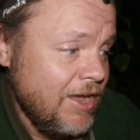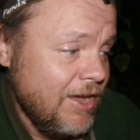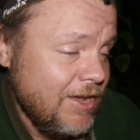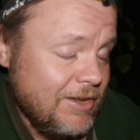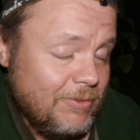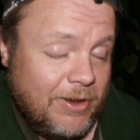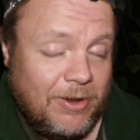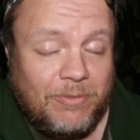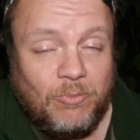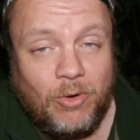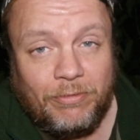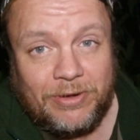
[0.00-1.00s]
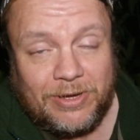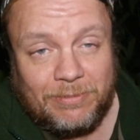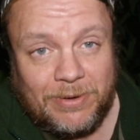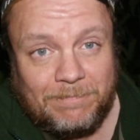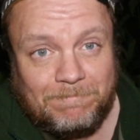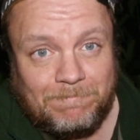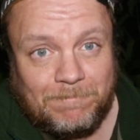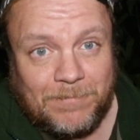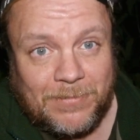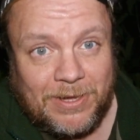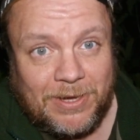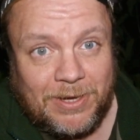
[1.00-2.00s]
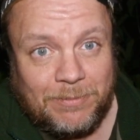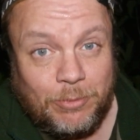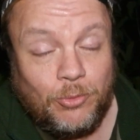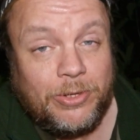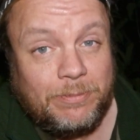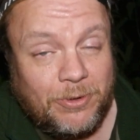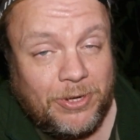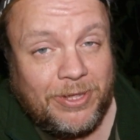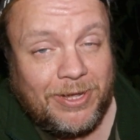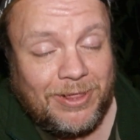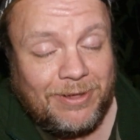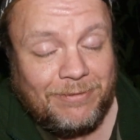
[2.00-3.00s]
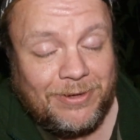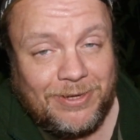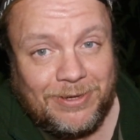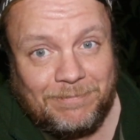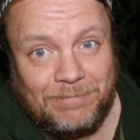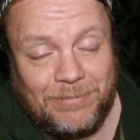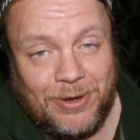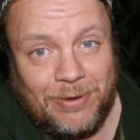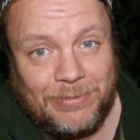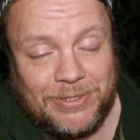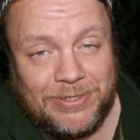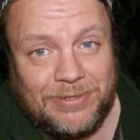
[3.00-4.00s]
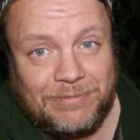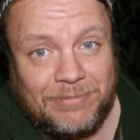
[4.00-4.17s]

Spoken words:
Anyway, I'm waffling a bit, buoyed by that lovely barbus.